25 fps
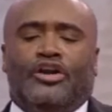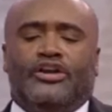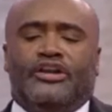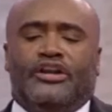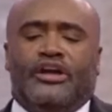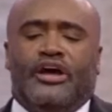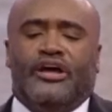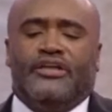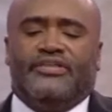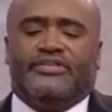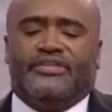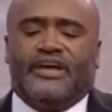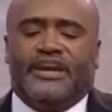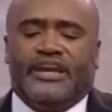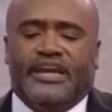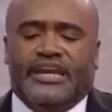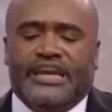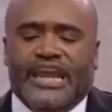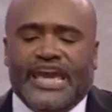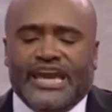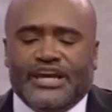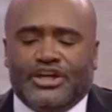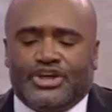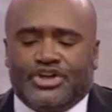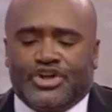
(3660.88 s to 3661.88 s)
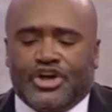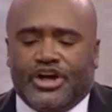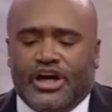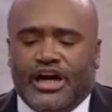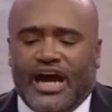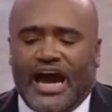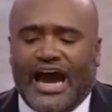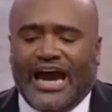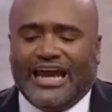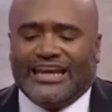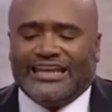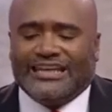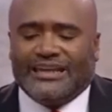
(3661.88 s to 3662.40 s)
nature and
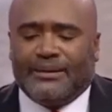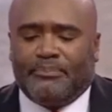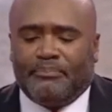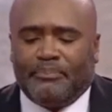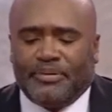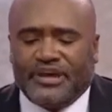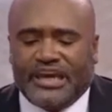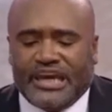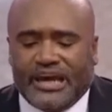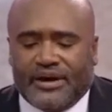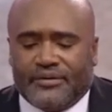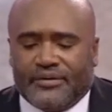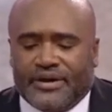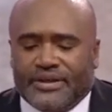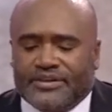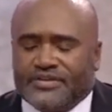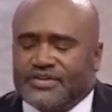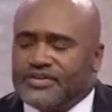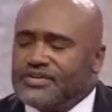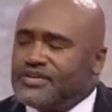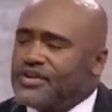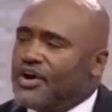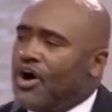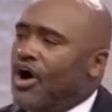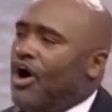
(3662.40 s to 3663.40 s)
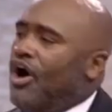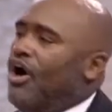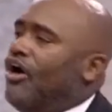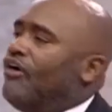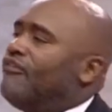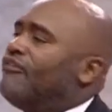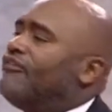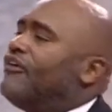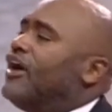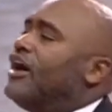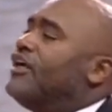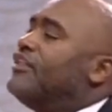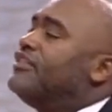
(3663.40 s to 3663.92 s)
appearance of the
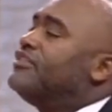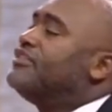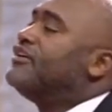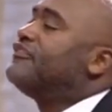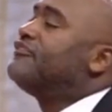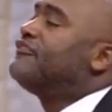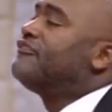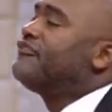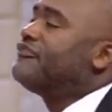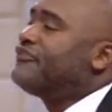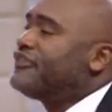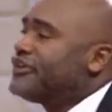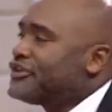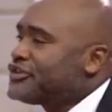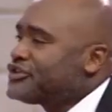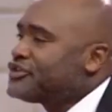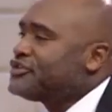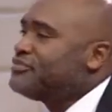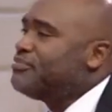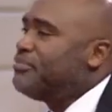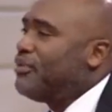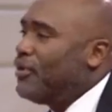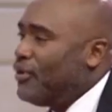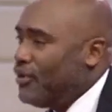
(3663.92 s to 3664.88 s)
firstborn.